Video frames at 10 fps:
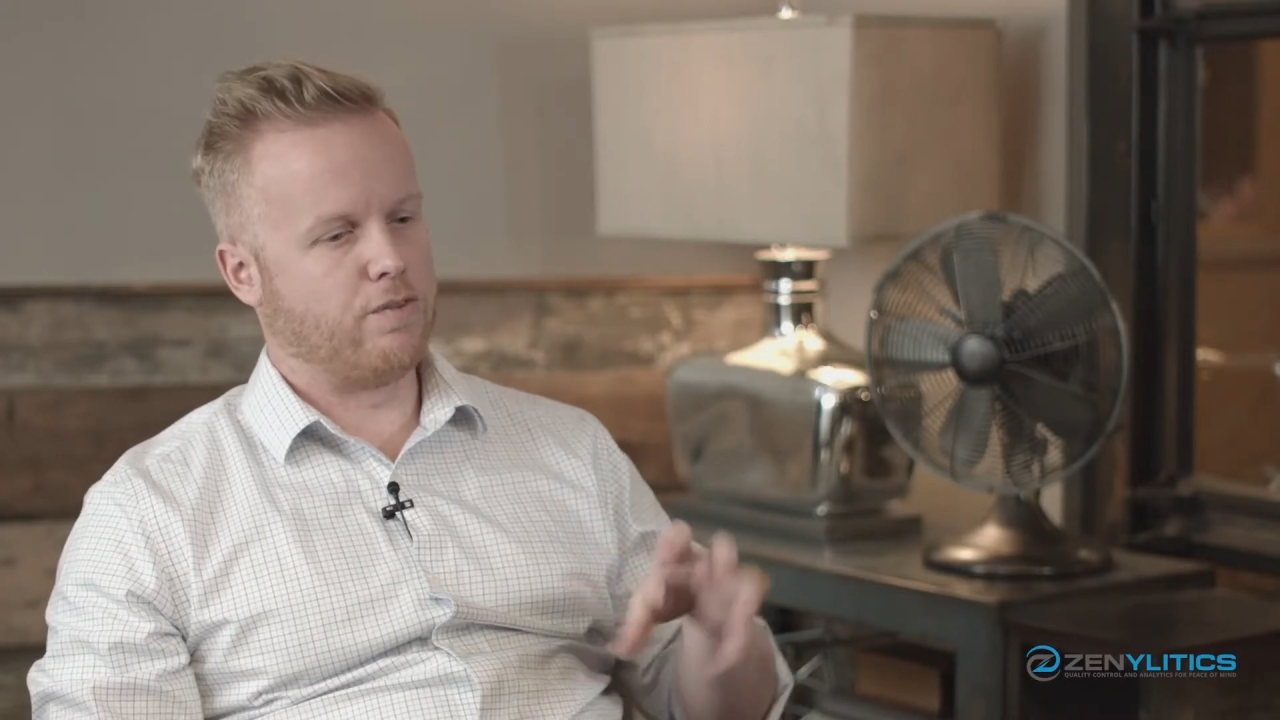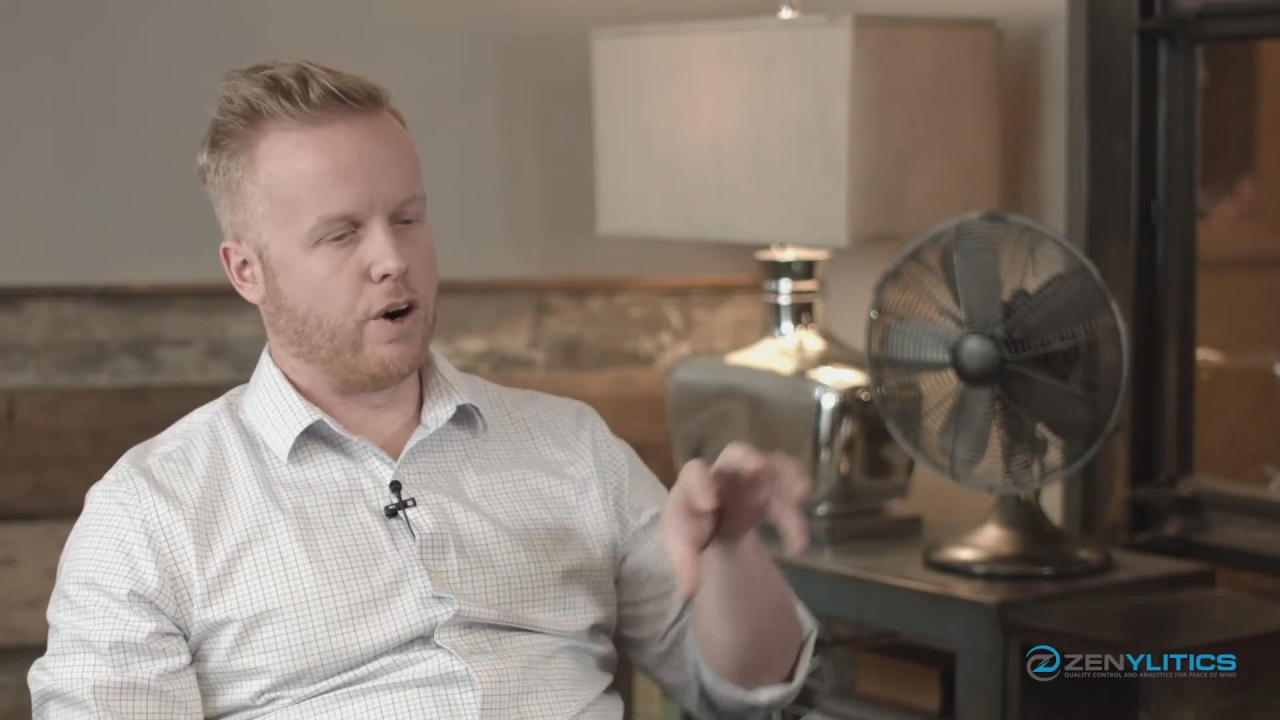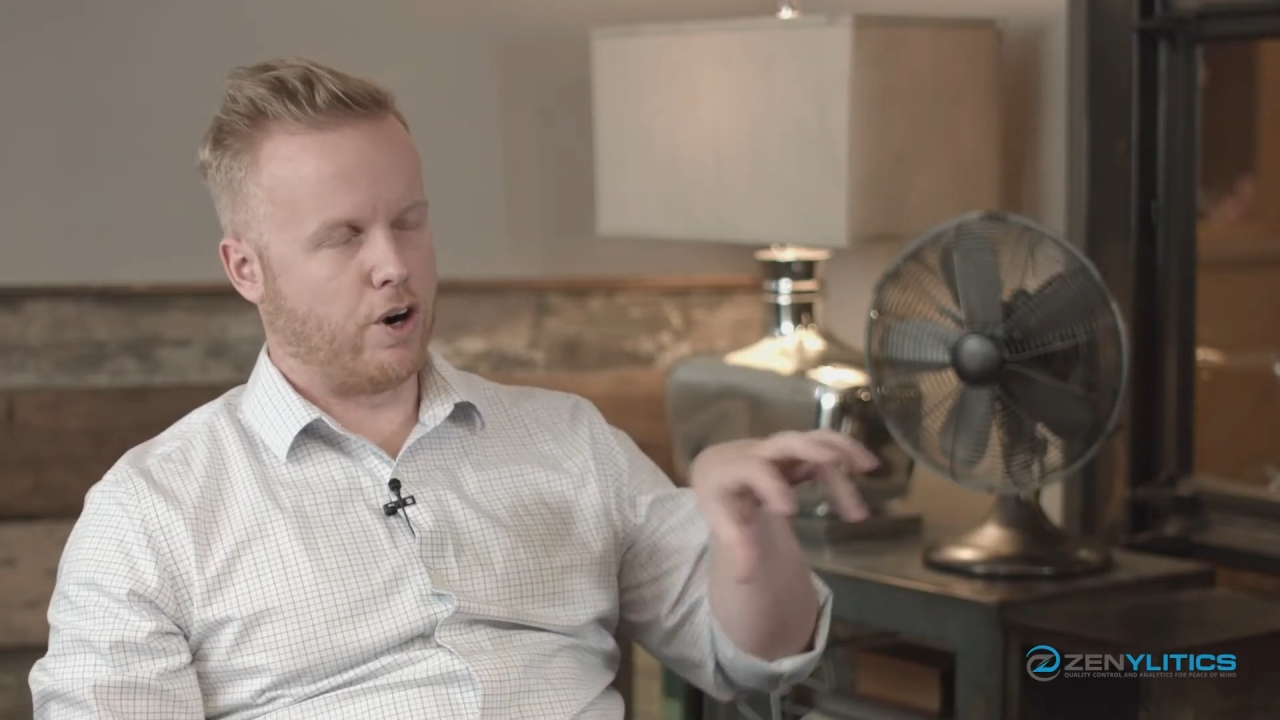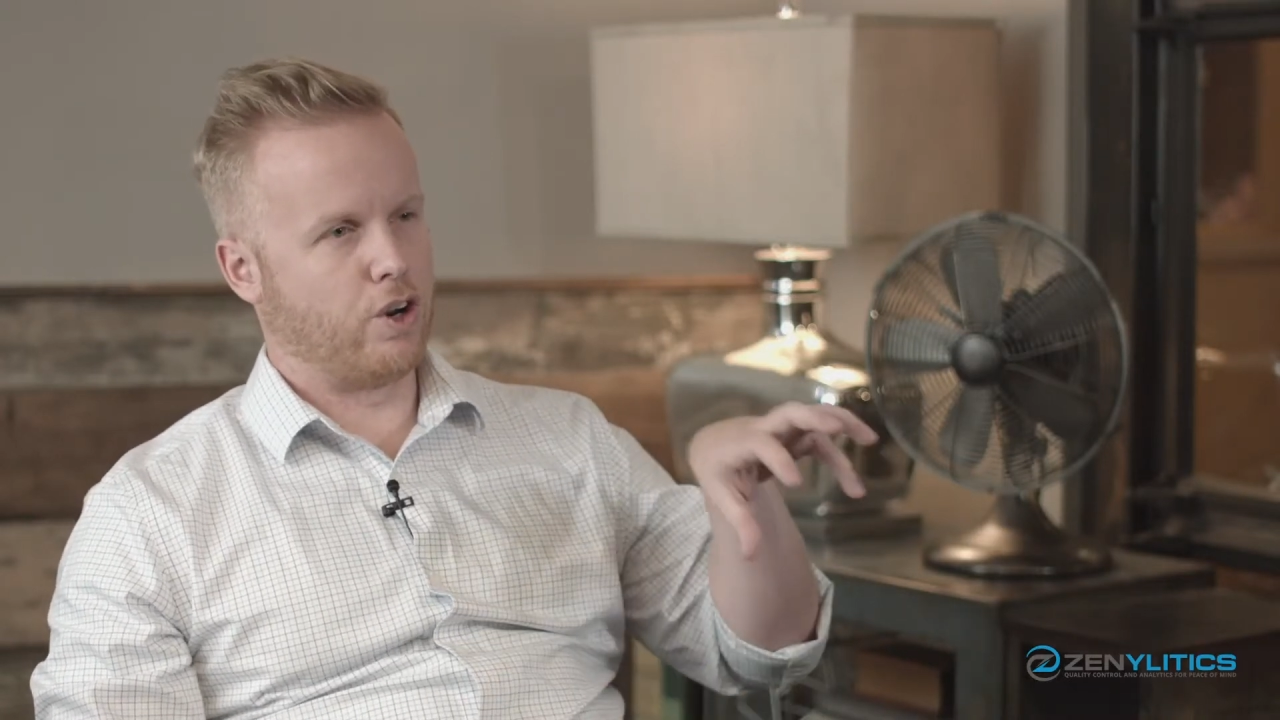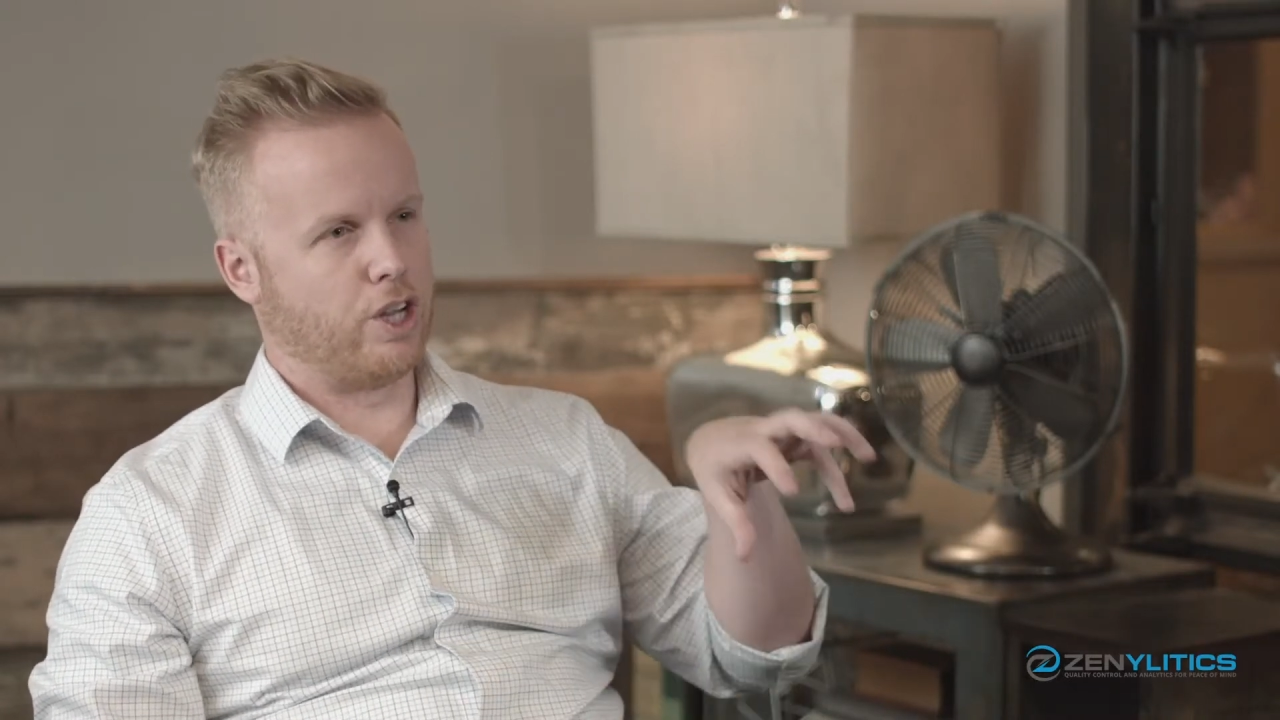
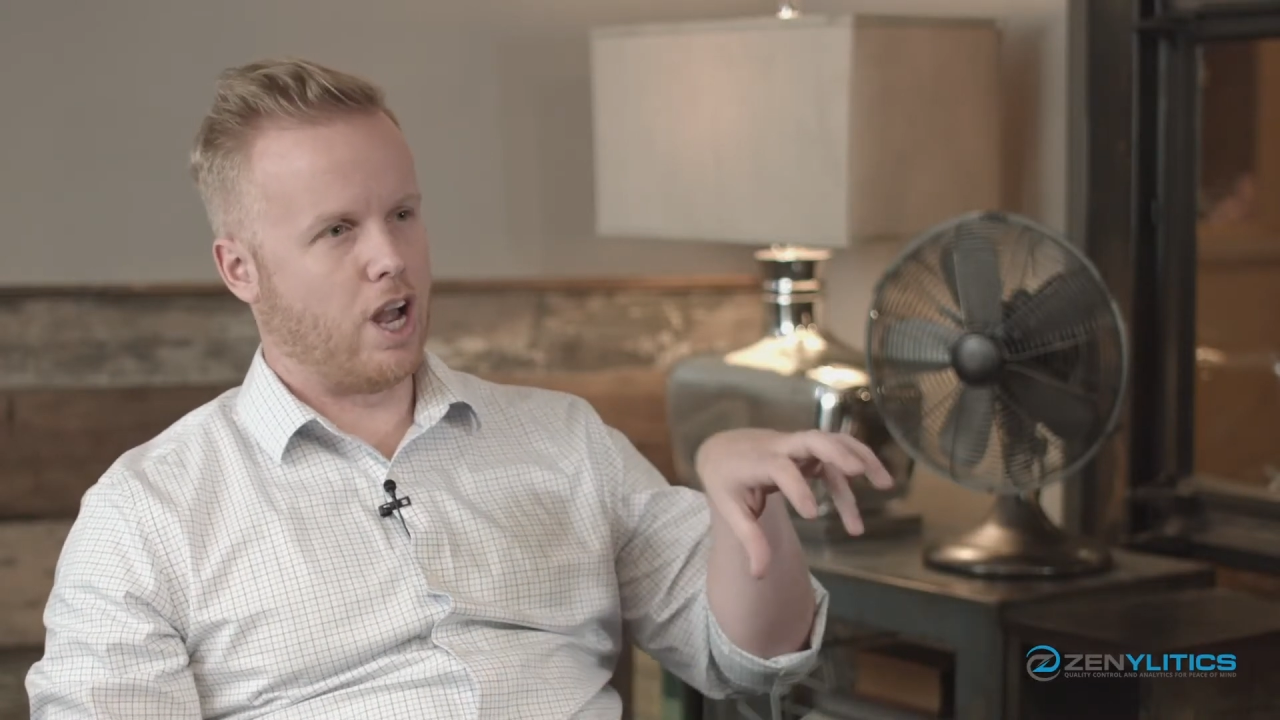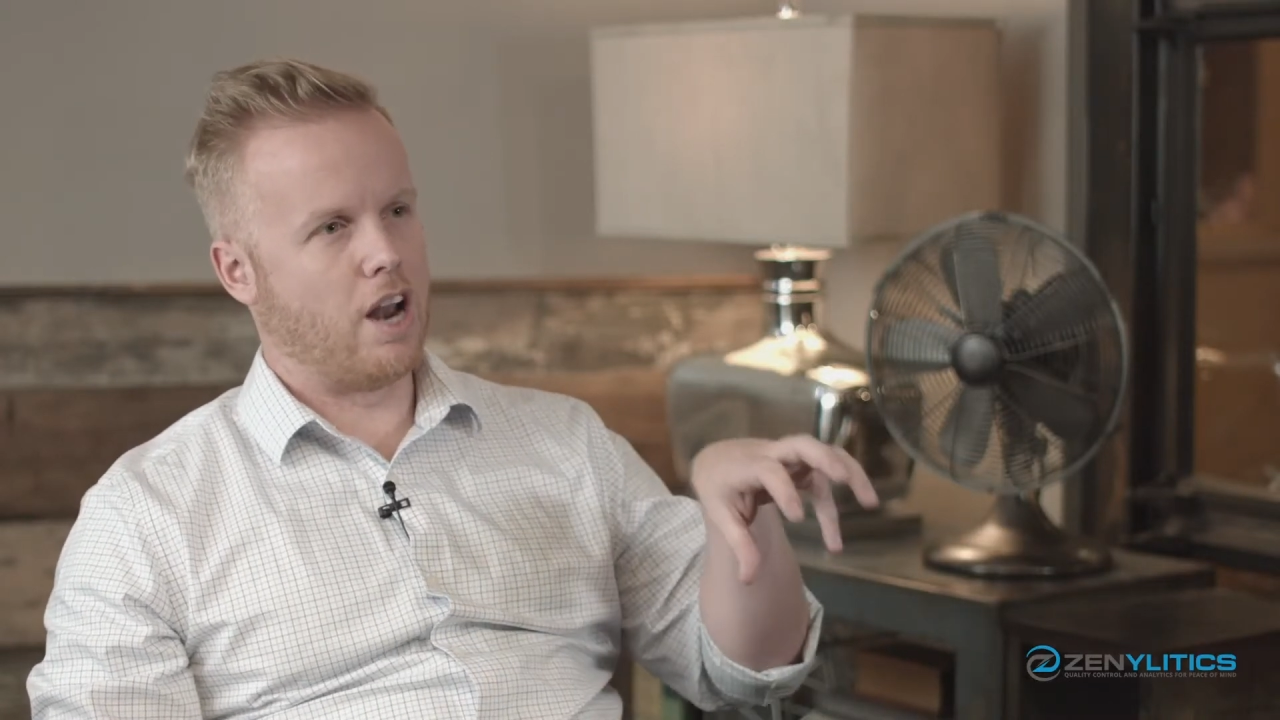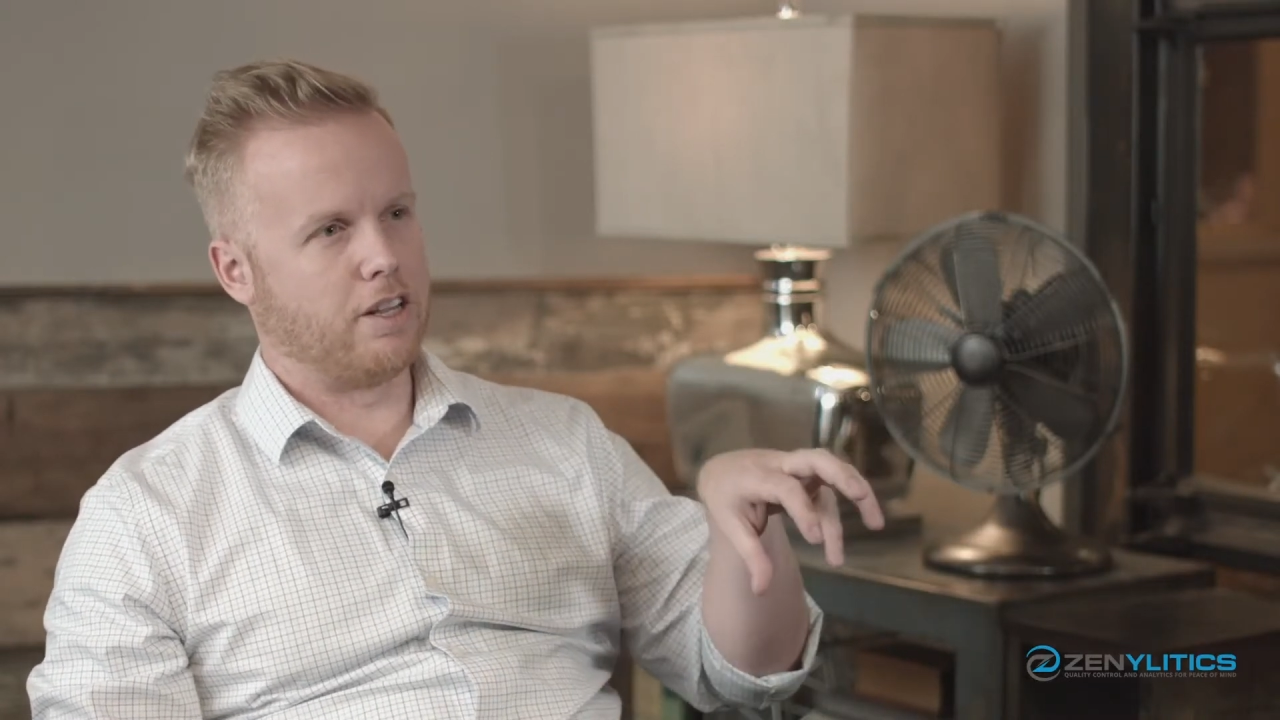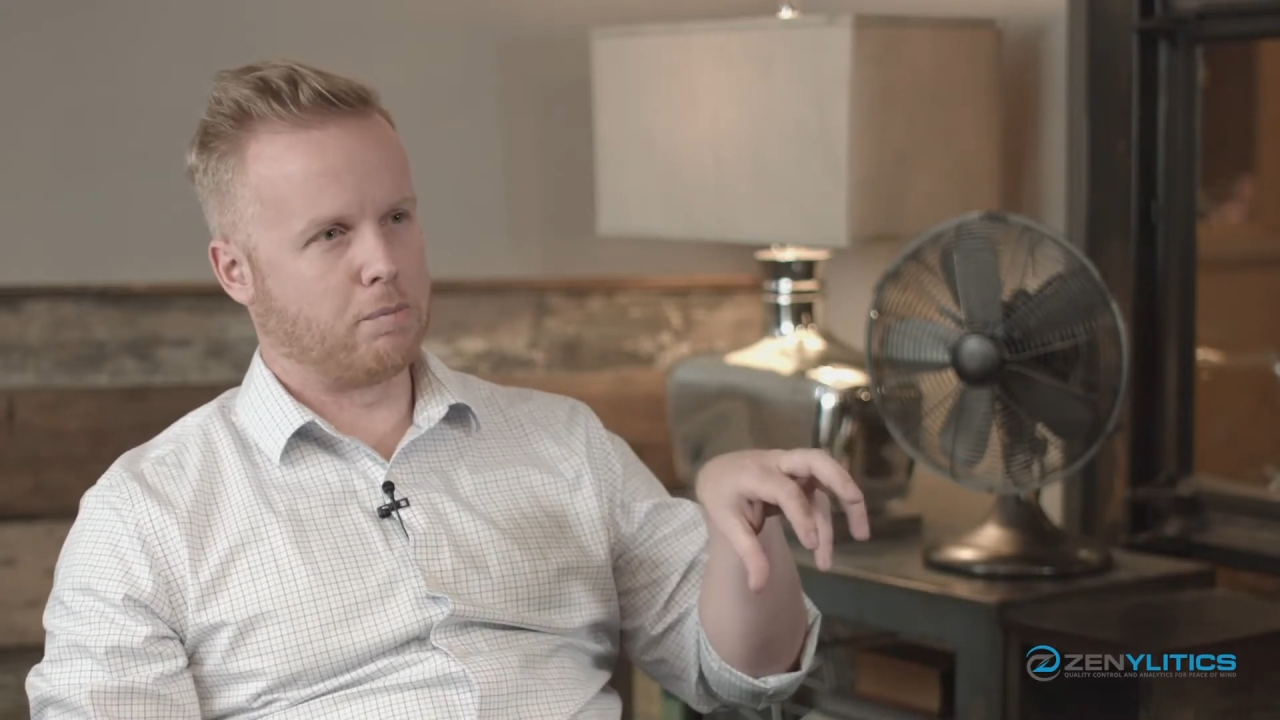very early on in the